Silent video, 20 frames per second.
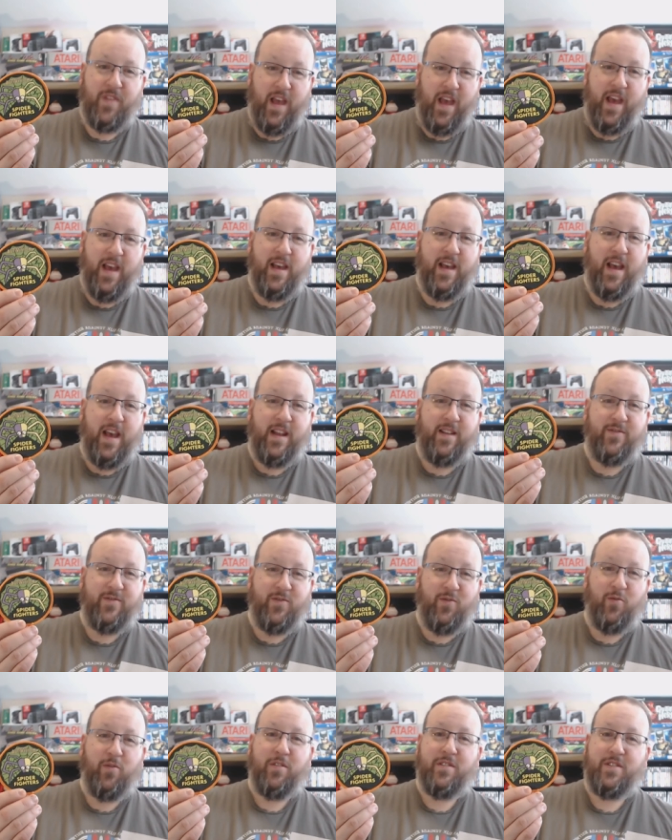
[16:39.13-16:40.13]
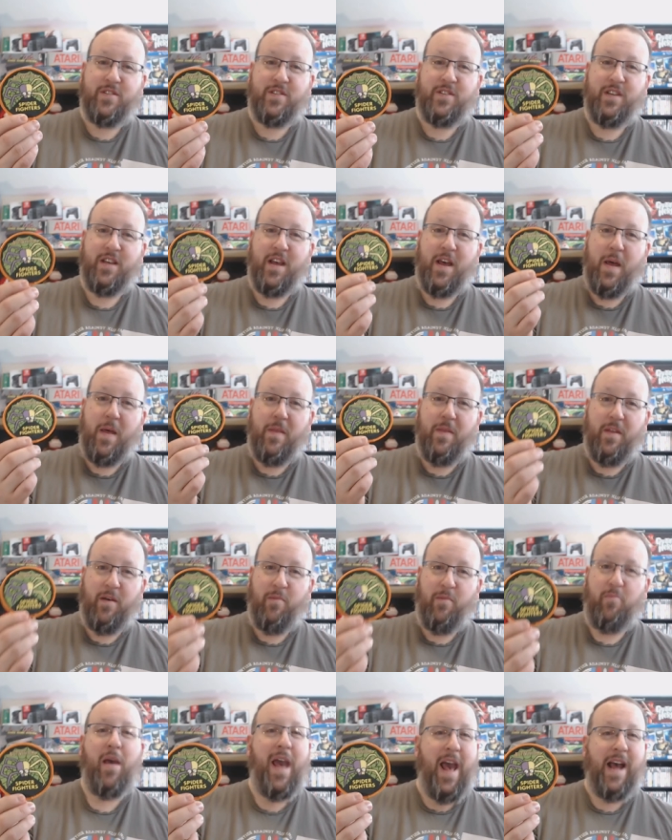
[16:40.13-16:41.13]
And of course, the
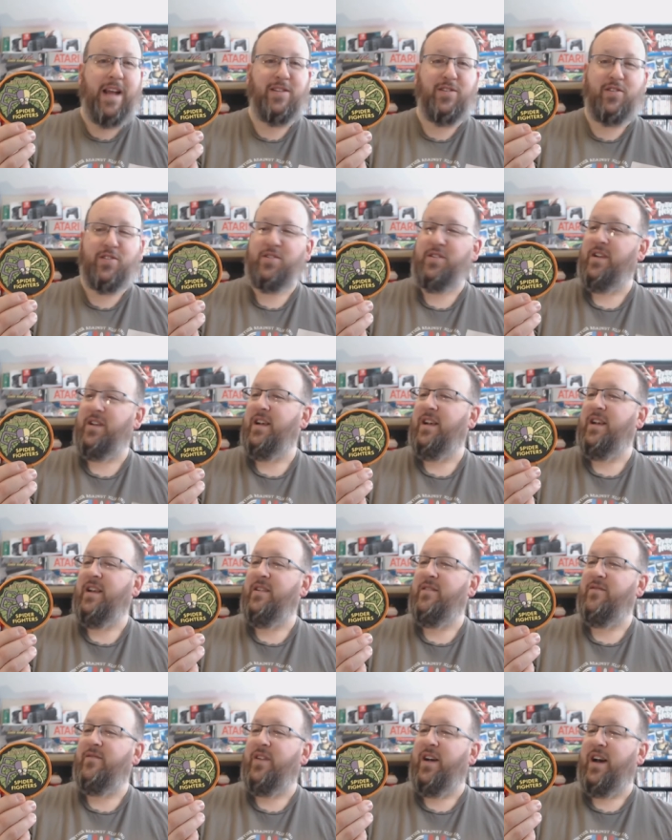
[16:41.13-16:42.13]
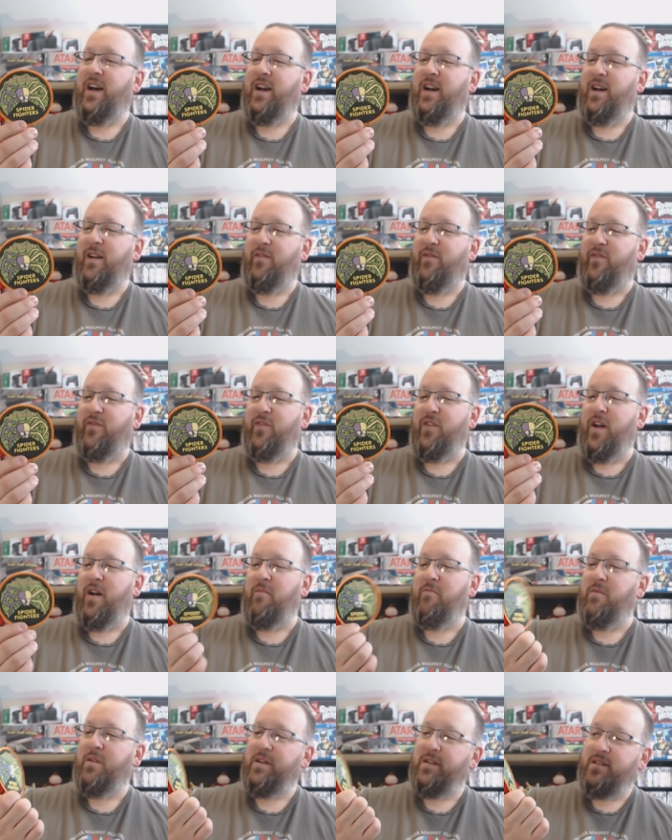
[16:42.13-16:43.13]
patch uh,
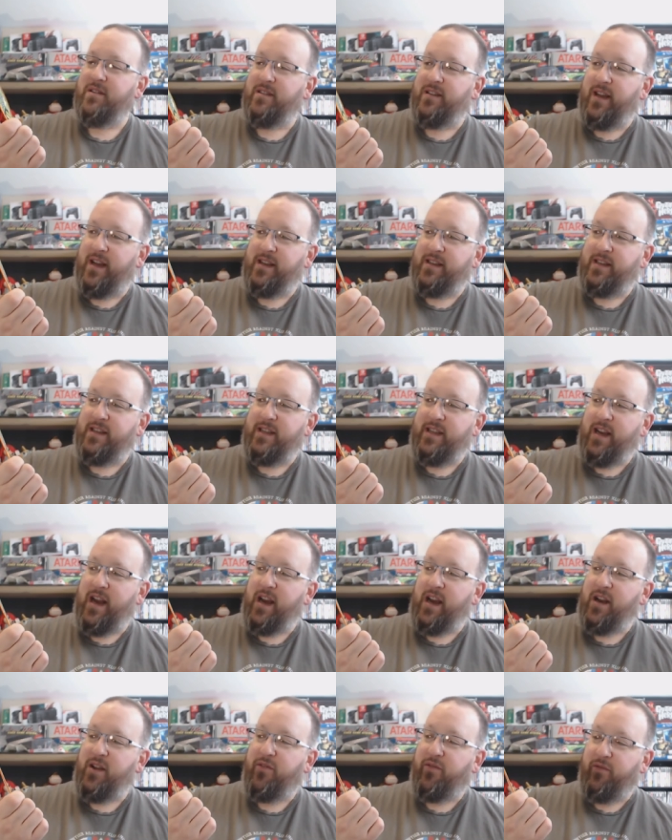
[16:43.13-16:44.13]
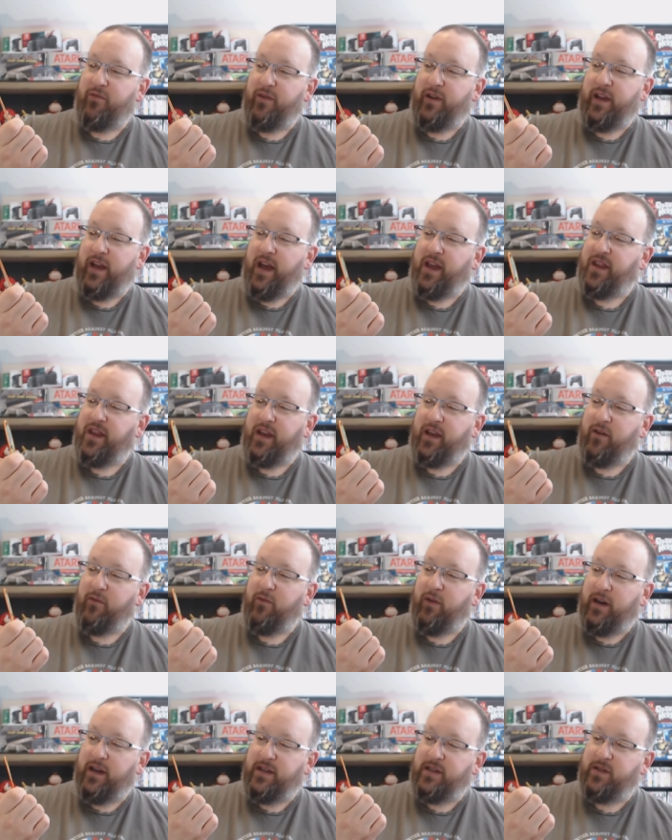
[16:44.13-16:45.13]
from 1983, I think it
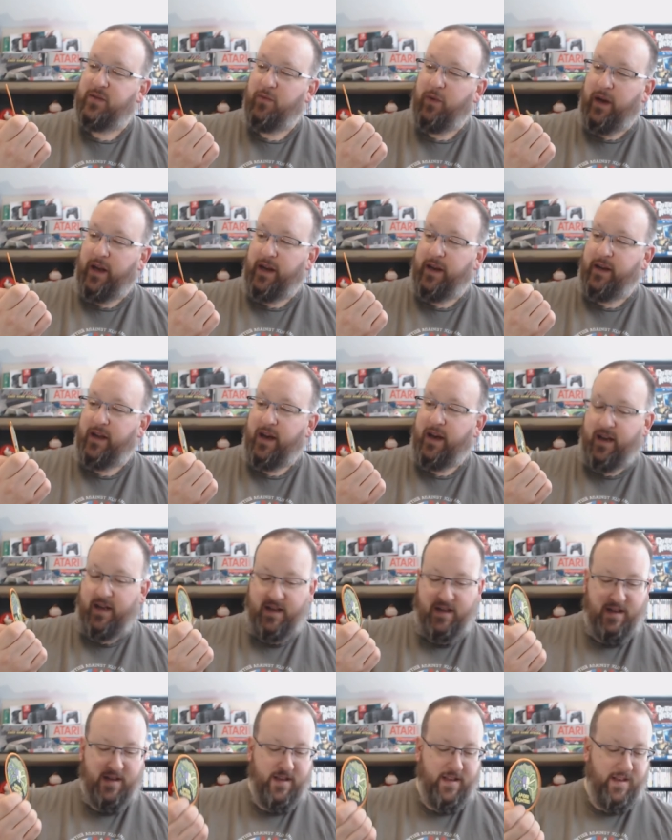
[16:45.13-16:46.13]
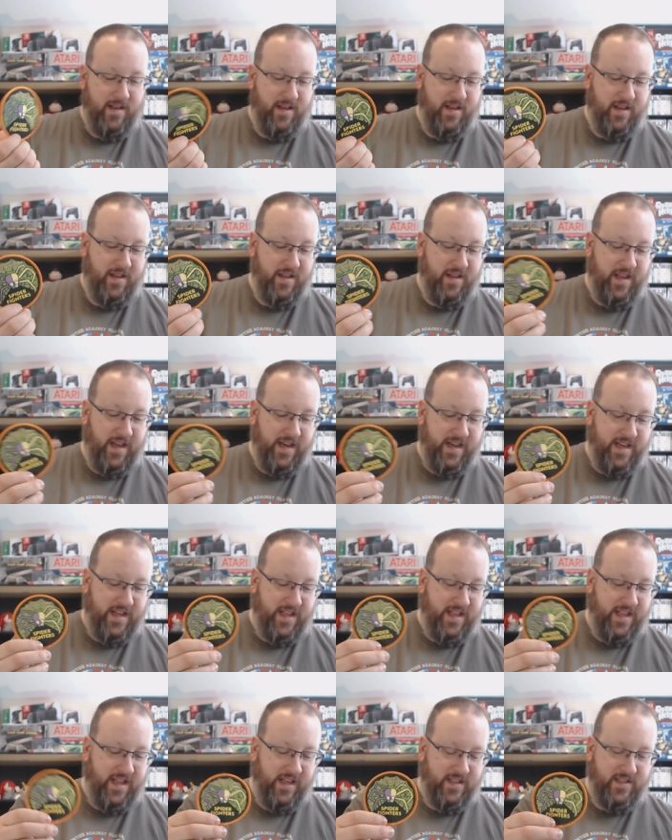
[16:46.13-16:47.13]
was, when uh, they did
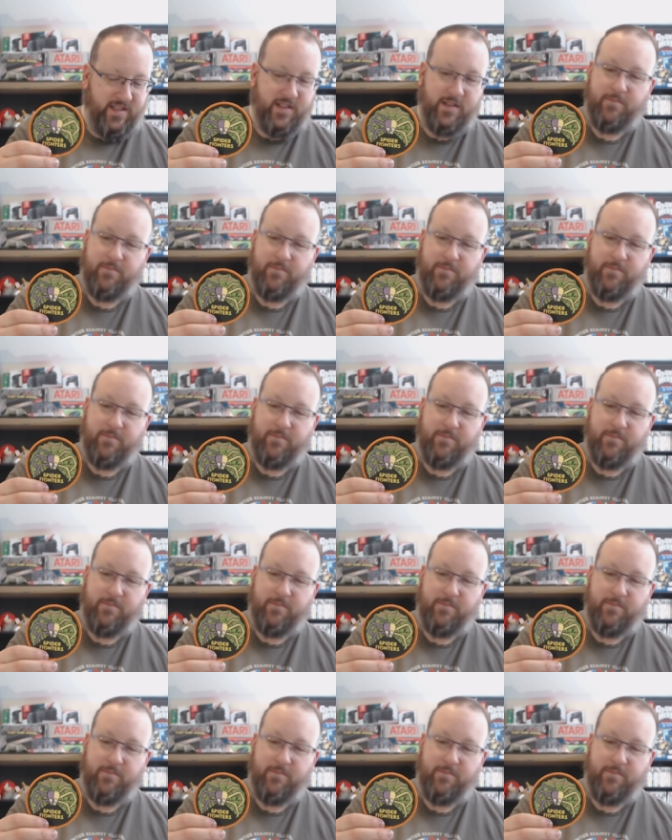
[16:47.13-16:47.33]
this.